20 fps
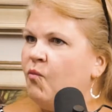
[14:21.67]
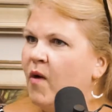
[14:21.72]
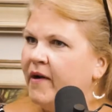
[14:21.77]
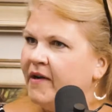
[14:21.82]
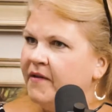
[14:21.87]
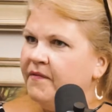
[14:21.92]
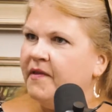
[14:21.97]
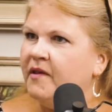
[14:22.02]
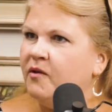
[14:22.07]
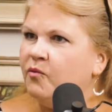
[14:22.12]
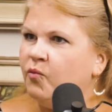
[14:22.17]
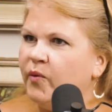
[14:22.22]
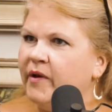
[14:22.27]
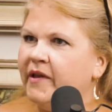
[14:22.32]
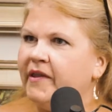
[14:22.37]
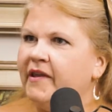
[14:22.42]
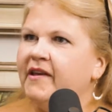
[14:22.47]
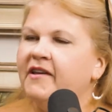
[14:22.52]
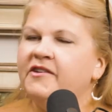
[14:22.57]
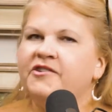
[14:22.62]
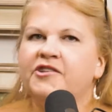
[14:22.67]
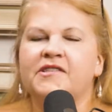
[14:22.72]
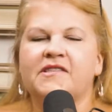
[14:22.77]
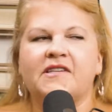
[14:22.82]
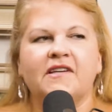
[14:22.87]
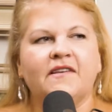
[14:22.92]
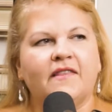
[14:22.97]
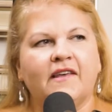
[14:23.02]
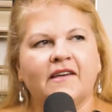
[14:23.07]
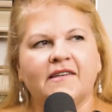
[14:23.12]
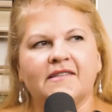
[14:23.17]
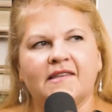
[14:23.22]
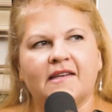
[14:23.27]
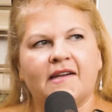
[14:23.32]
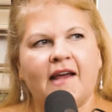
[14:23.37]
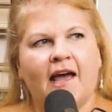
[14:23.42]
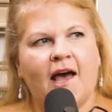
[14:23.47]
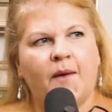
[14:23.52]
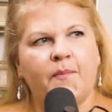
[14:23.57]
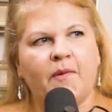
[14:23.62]
one of the really interesting things
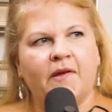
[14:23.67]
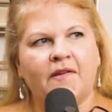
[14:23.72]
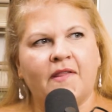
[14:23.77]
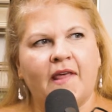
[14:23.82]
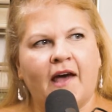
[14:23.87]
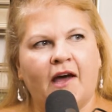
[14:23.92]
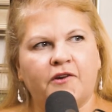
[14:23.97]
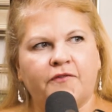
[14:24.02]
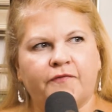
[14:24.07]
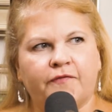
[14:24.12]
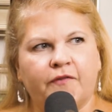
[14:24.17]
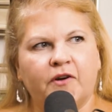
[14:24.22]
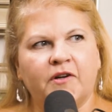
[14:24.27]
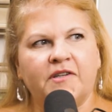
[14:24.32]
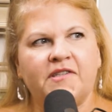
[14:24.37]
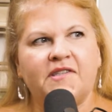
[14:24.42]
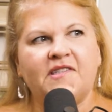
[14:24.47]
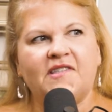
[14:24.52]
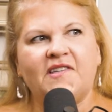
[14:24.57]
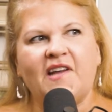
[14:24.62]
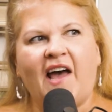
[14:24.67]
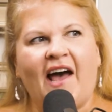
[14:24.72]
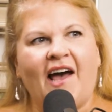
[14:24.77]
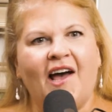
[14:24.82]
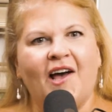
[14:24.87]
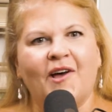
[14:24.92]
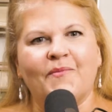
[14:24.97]
that happened that first